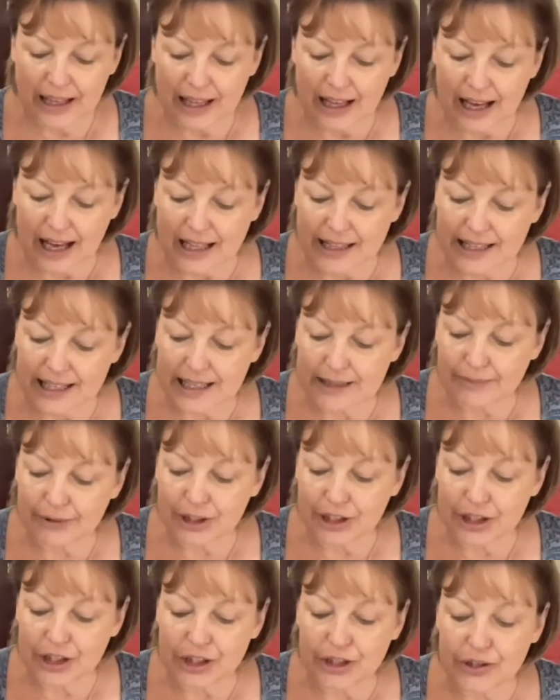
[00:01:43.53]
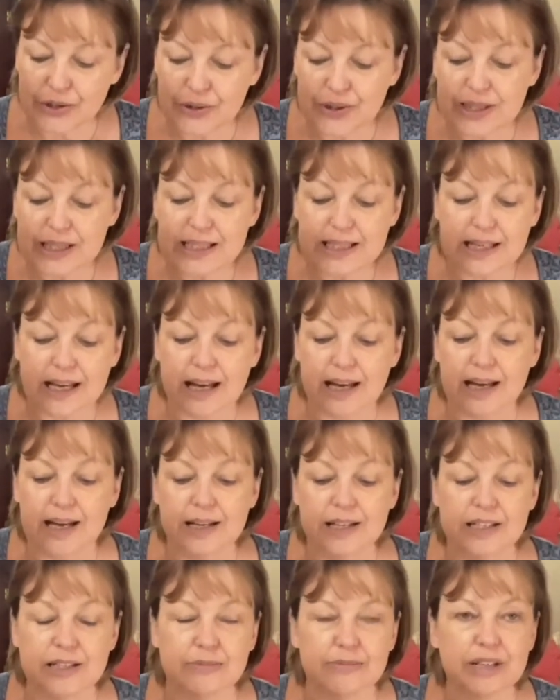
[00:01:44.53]
And then I'm going to use
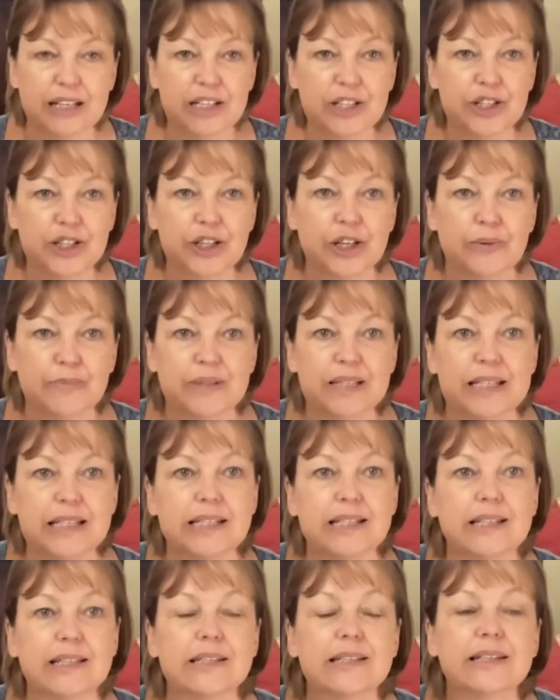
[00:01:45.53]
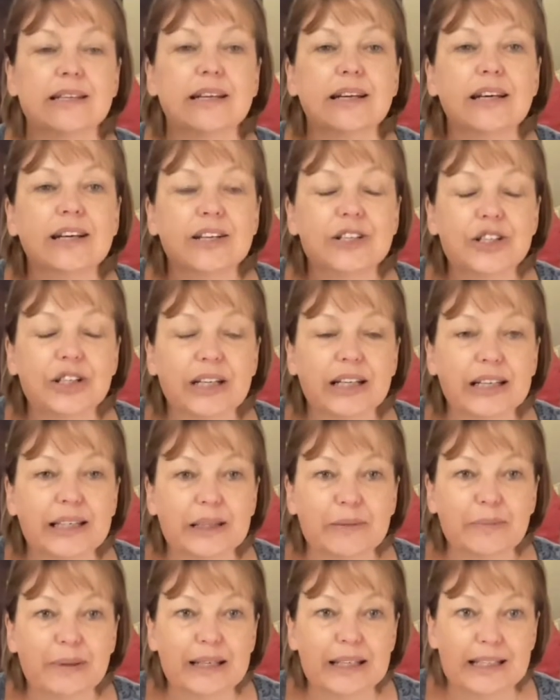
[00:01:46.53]
some nice sharp scissors to cut
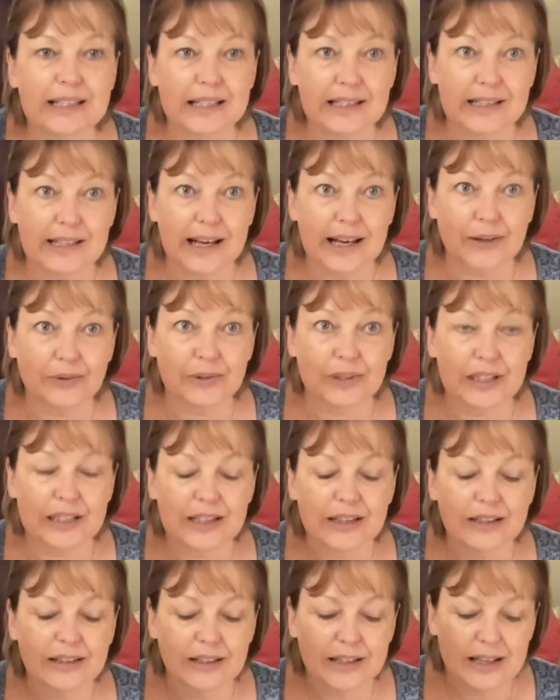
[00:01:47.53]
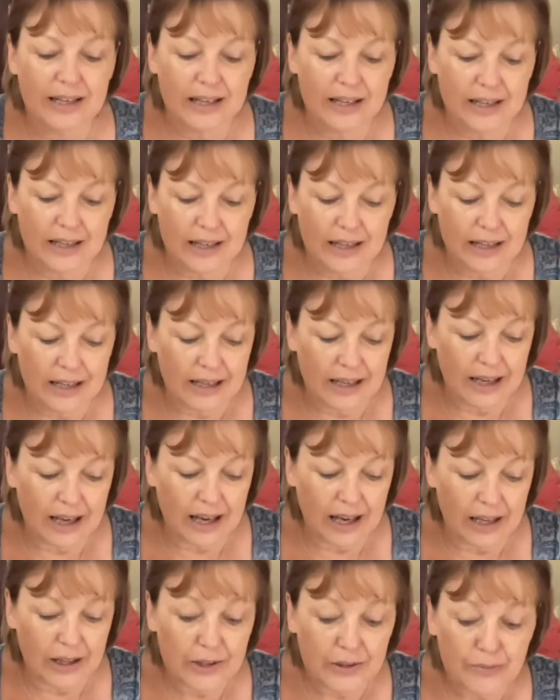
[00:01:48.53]
the pieces out.
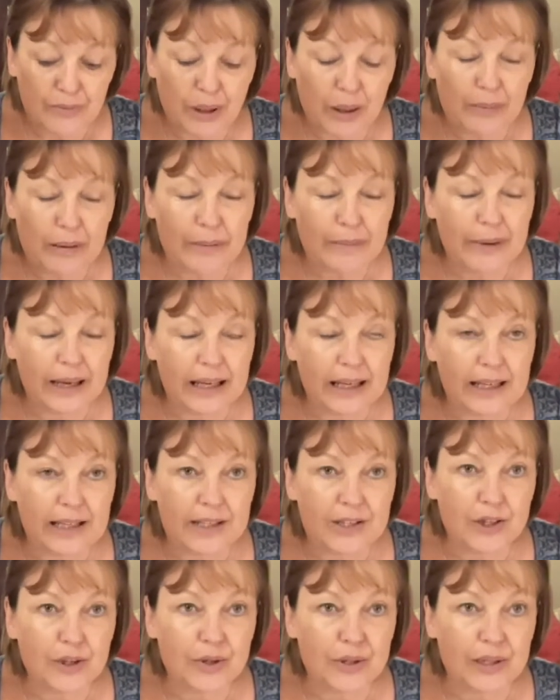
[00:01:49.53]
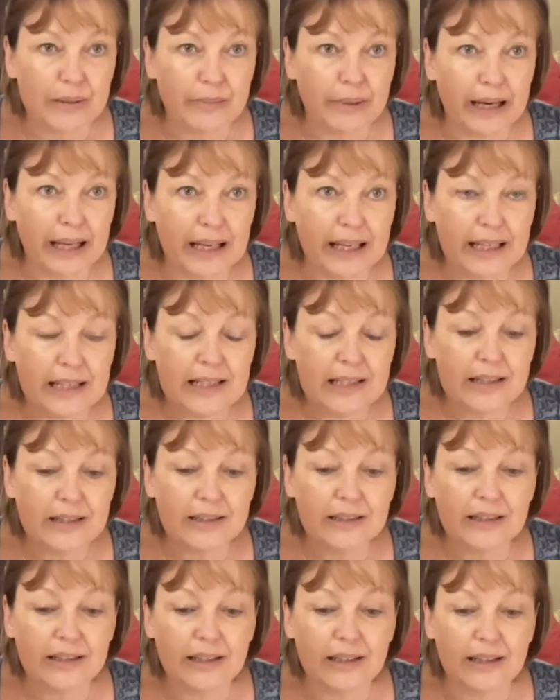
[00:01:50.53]
A lot of puppet makers use a blade
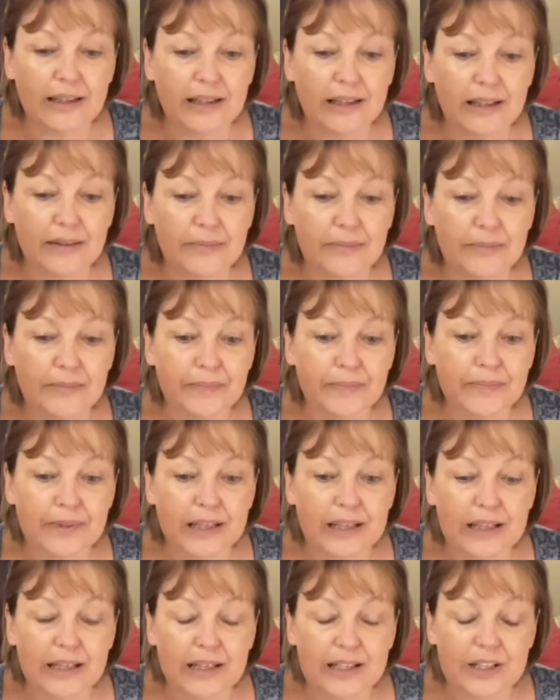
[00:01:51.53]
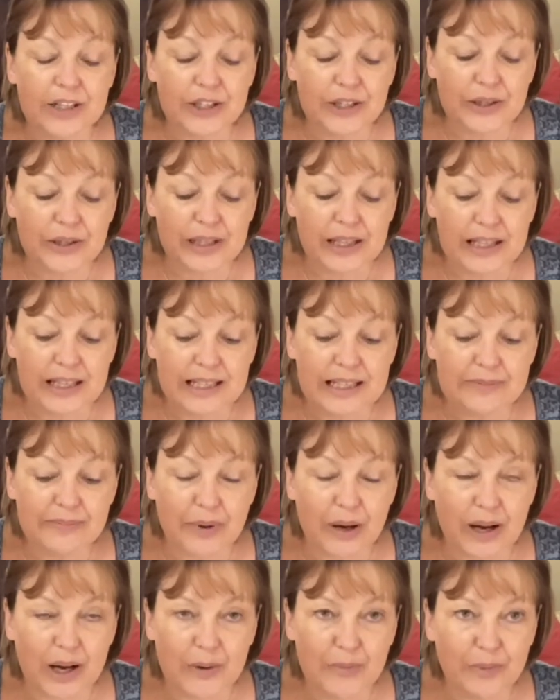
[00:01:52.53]
to do this,
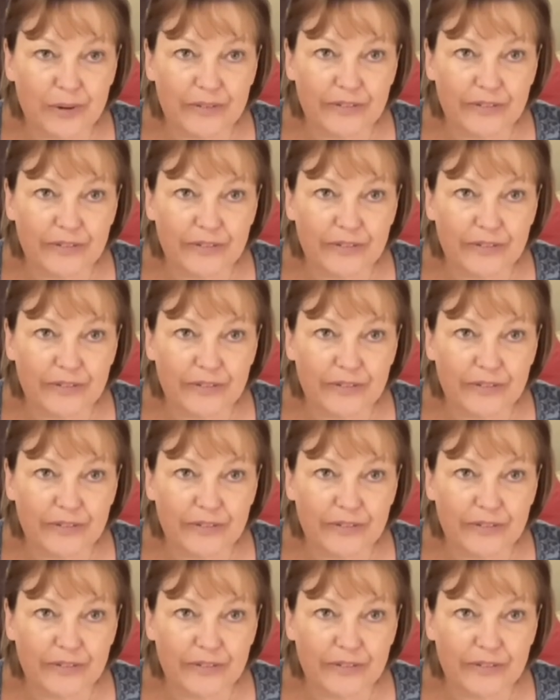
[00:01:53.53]
but